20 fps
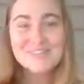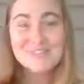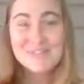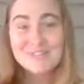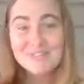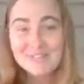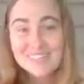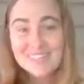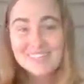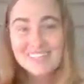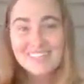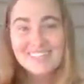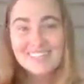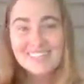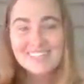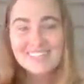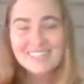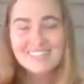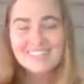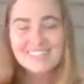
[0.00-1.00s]

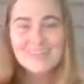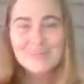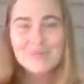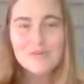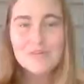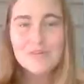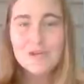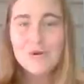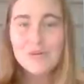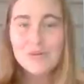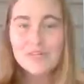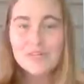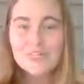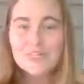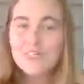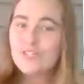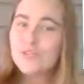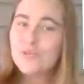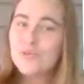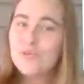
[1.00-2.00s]
it. We know what
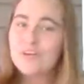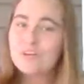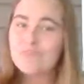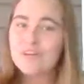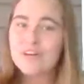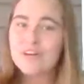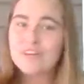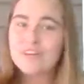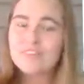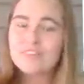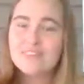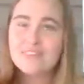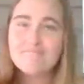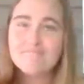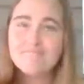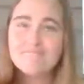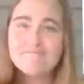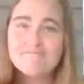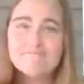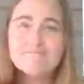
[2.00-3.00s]
it's doing for us.
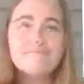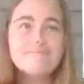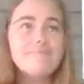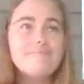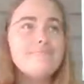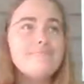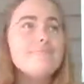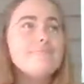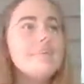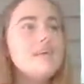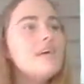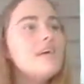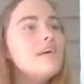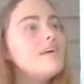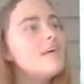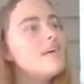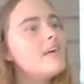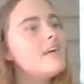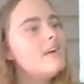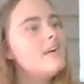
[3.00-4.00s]

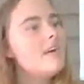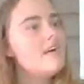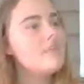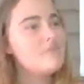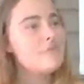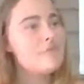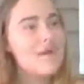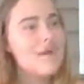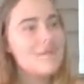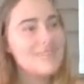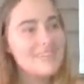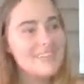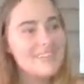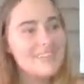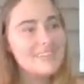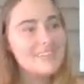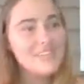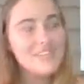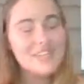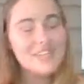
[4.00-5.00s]
And from having
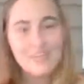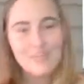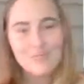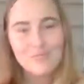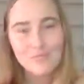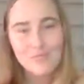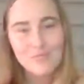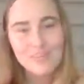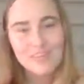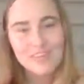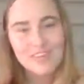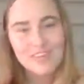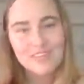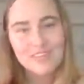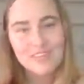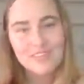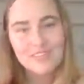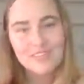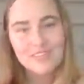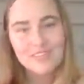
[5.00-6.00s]
lived in a community
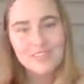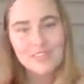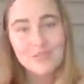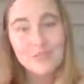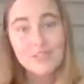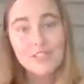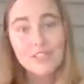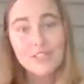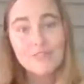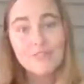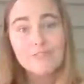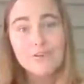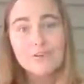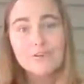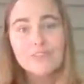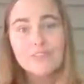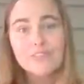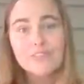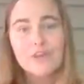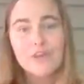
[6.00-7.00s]
that's really
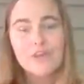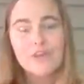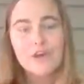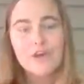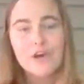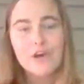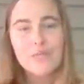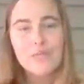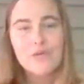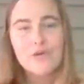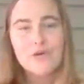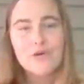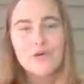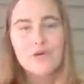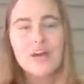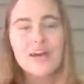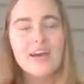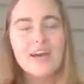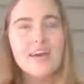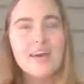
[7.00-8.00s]
focused on karma
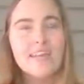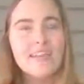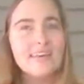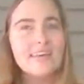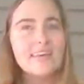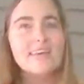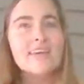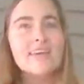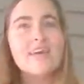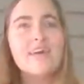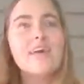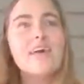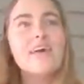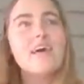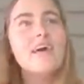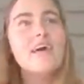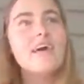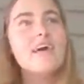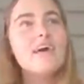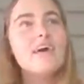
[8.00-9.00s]
yoga, I think
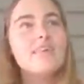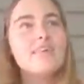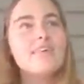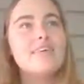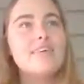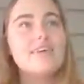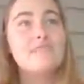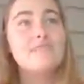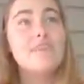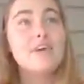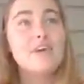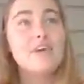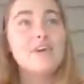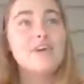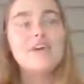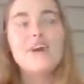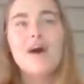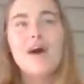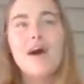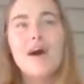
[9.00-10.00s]
that a
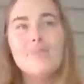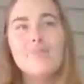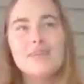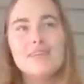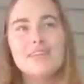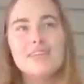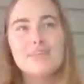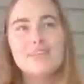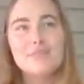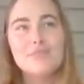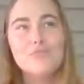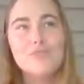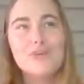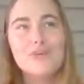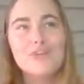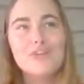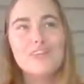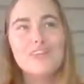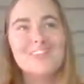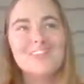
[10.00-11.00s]
very common
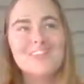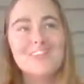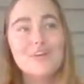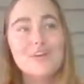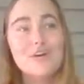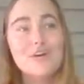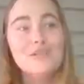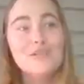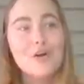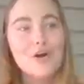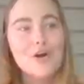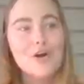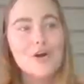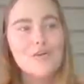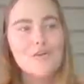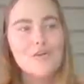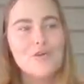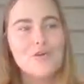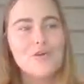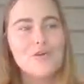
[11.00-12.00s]
experience of
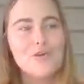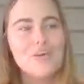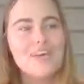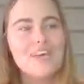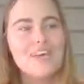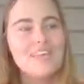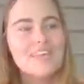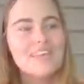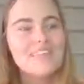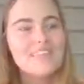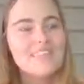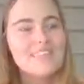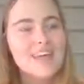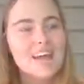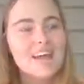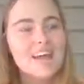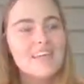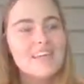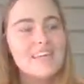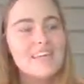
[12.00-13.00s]
karma yoga is
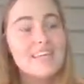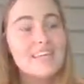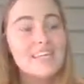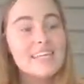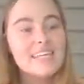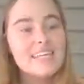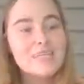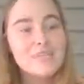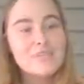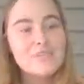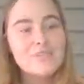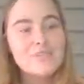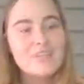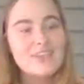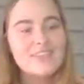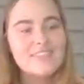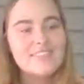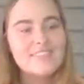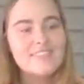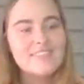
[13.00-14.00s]
that it keeps
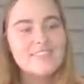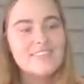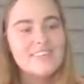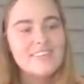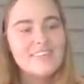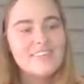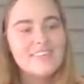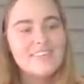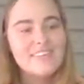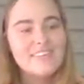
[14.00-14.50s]
us